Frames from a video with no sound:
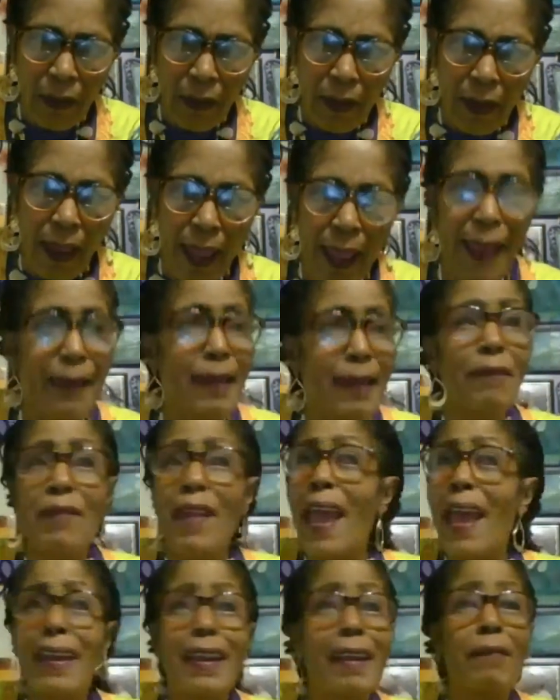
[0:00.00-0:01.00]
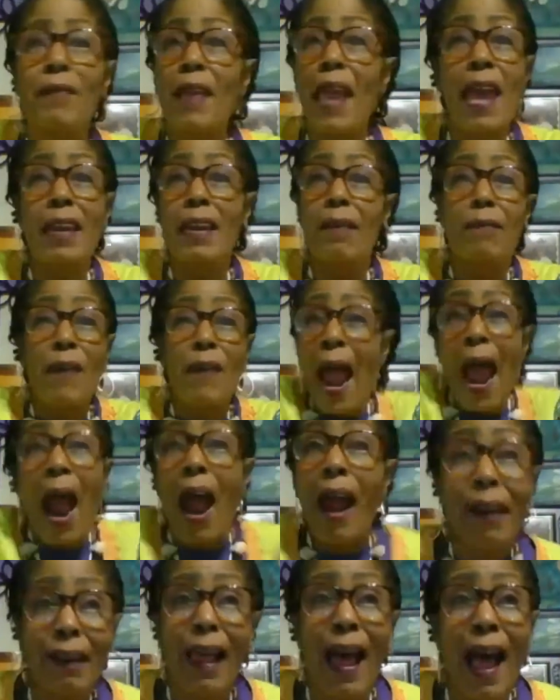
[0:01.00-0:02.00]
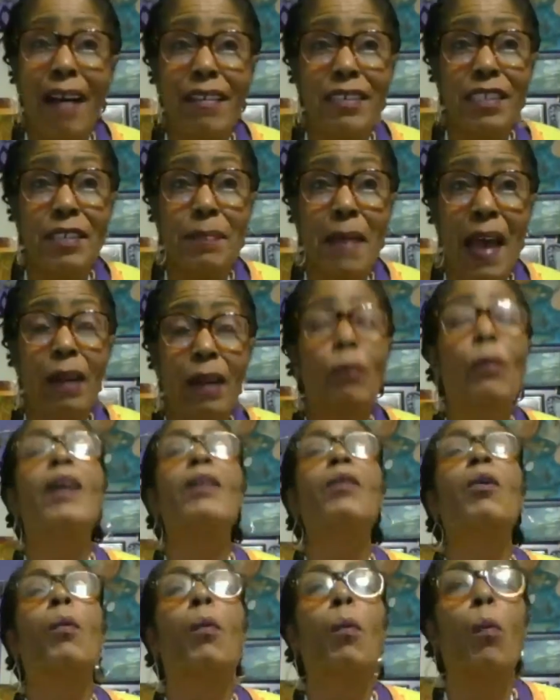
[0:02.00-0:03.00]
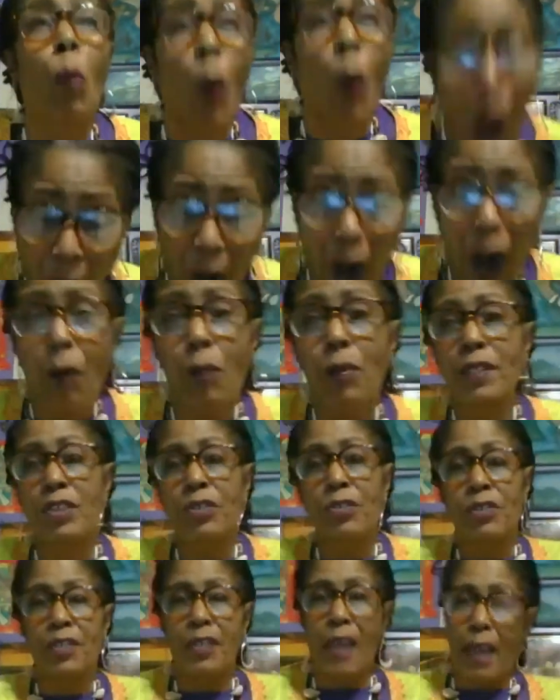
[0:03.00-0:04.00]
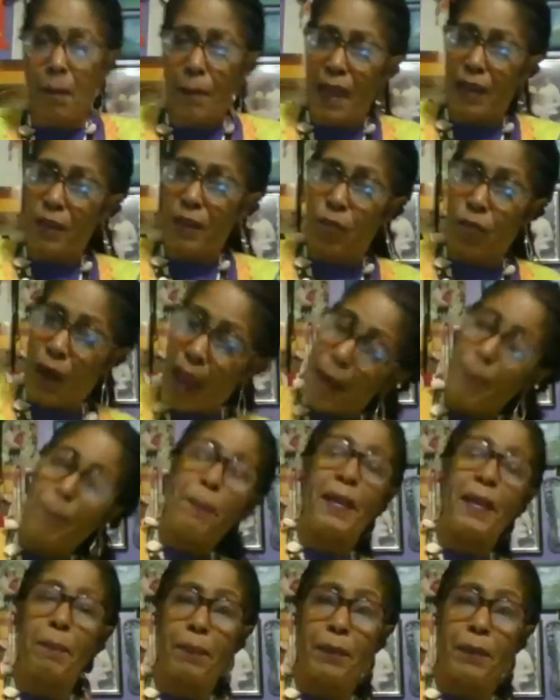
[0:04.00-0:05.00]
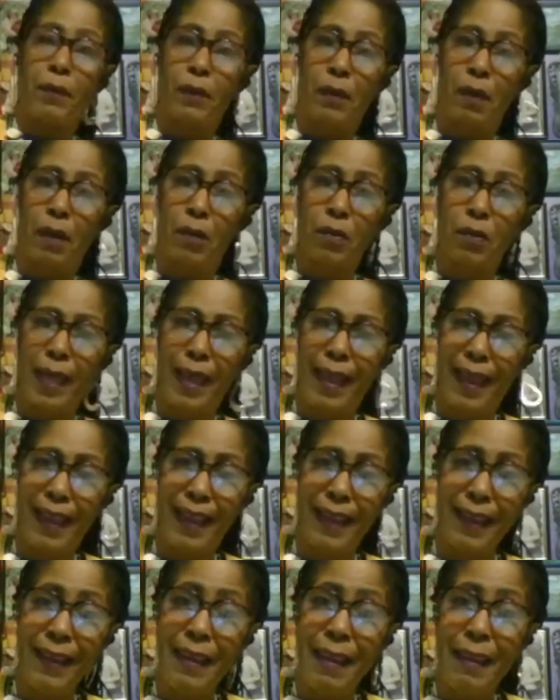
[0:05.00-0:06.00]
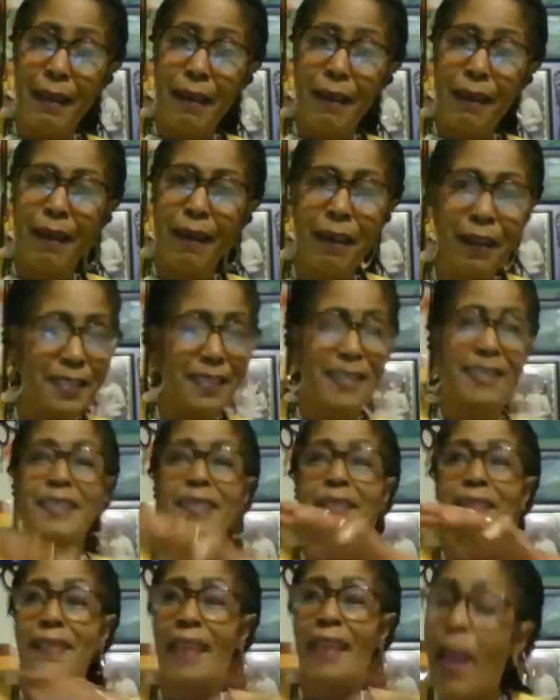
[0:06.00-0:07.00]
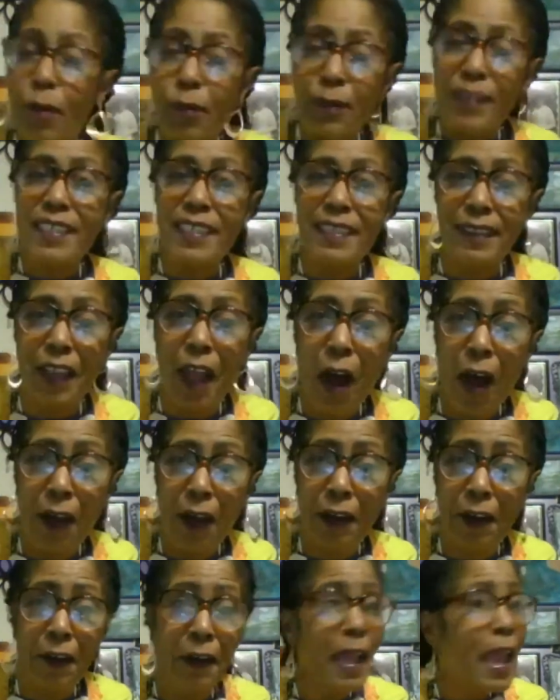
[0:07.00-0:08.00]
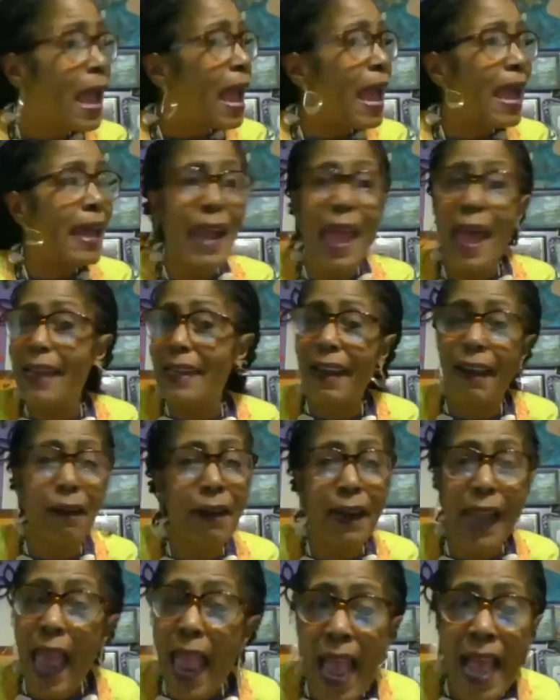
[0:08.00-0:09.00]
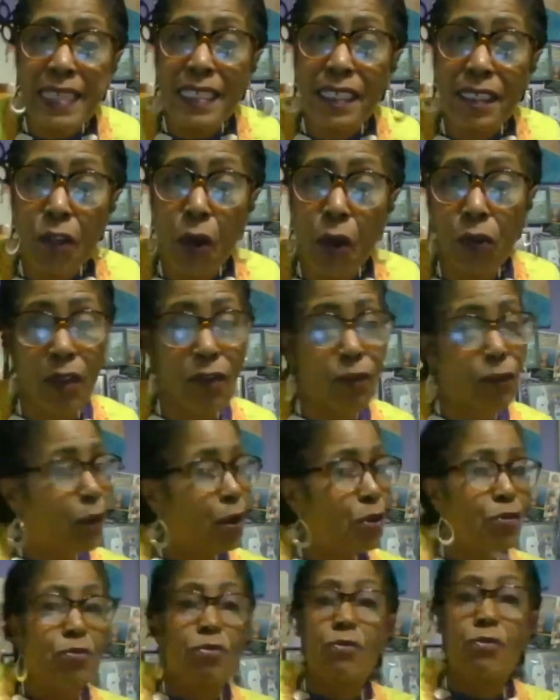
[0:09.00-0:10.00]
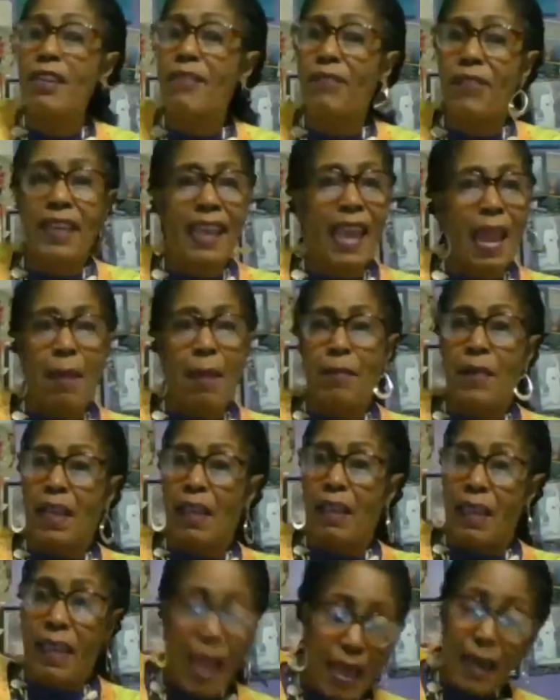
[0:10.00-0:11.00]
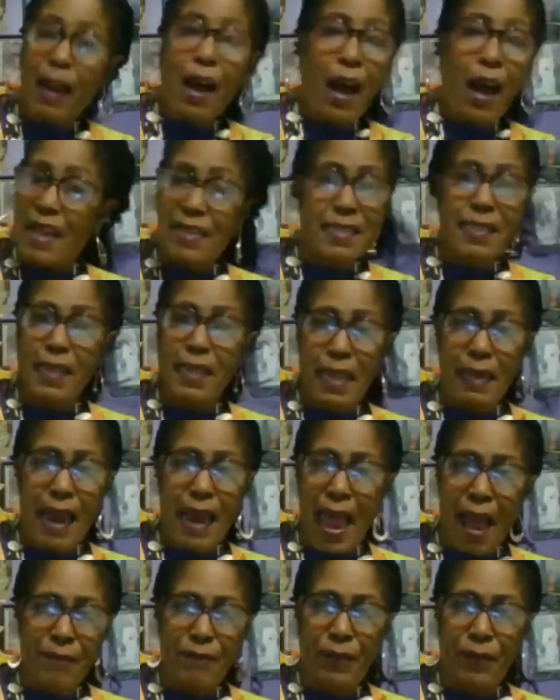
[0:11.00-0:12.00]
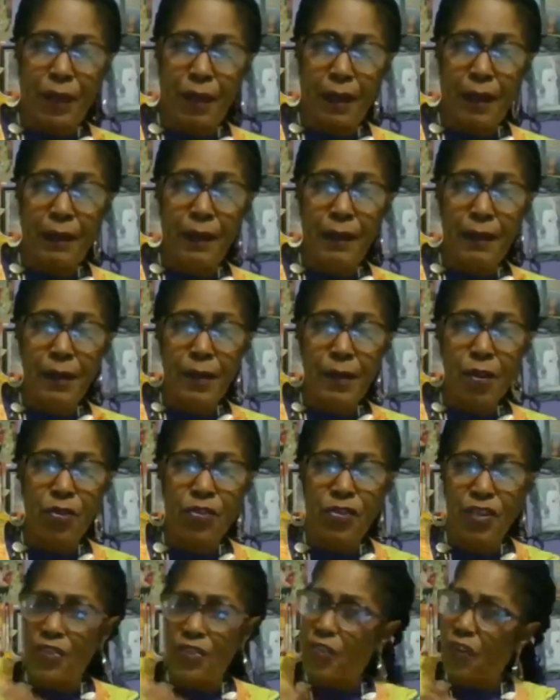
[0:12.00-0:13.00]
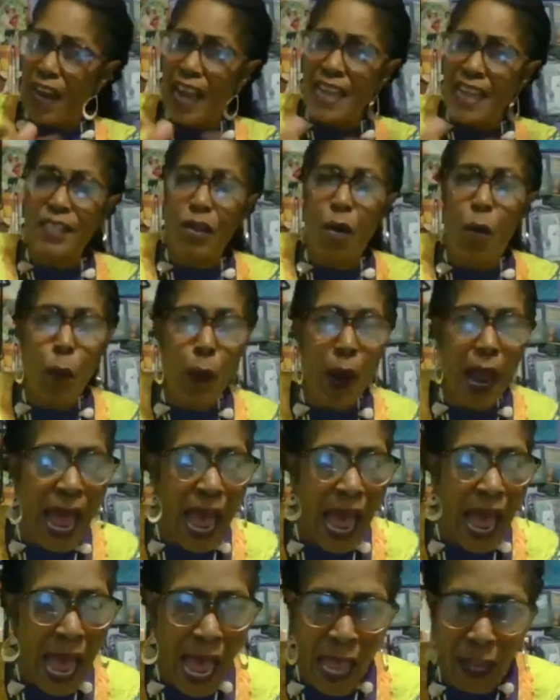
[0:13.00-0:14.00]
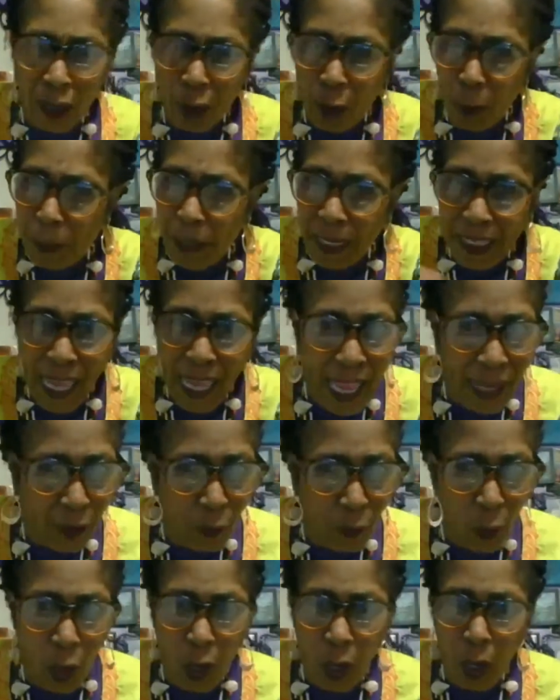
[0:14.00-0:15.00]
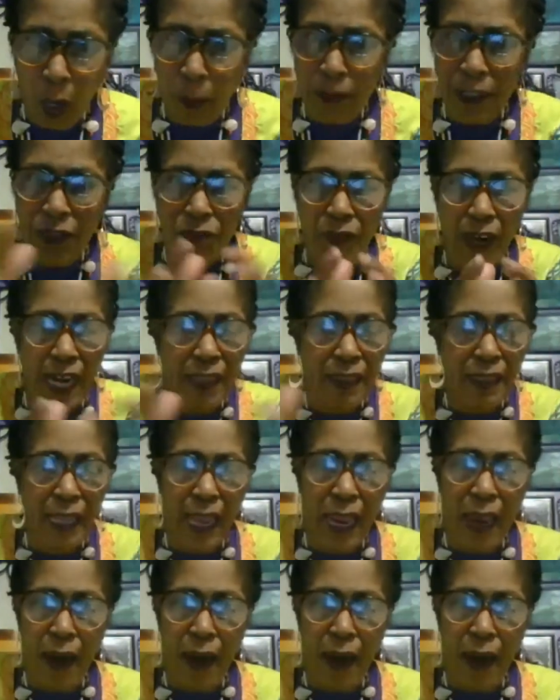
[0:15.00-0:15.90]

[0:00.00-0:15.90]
And if our lives matter, what in the world would you say about the red people? Okay, because they were slaughtered and had their land stolen before you even came to get us in Africa. You see, so that's a wide open can of worms right there.